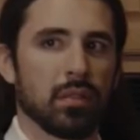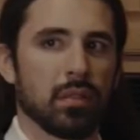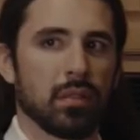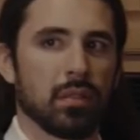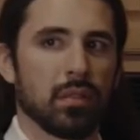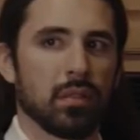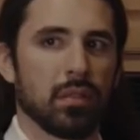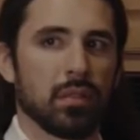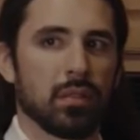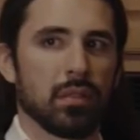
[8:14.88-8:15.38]

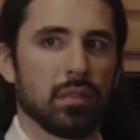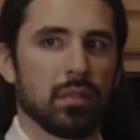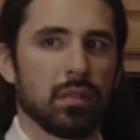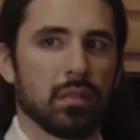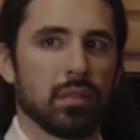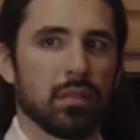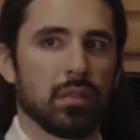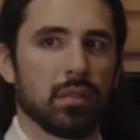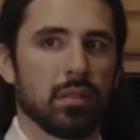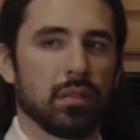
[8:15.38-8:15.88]

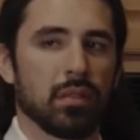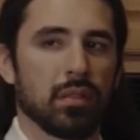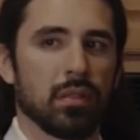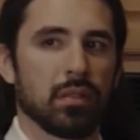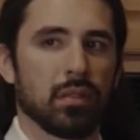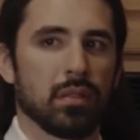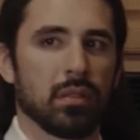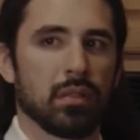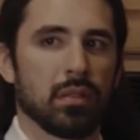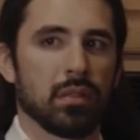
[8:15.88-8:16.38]

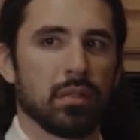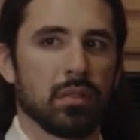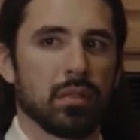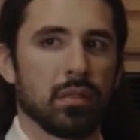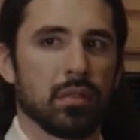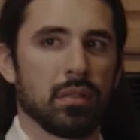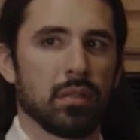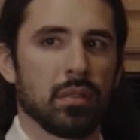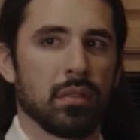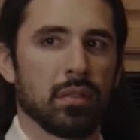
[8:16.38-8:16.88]

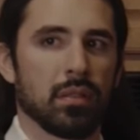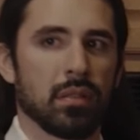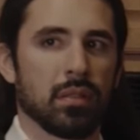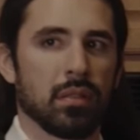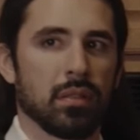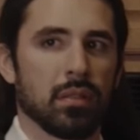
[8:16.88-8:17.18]
(silent)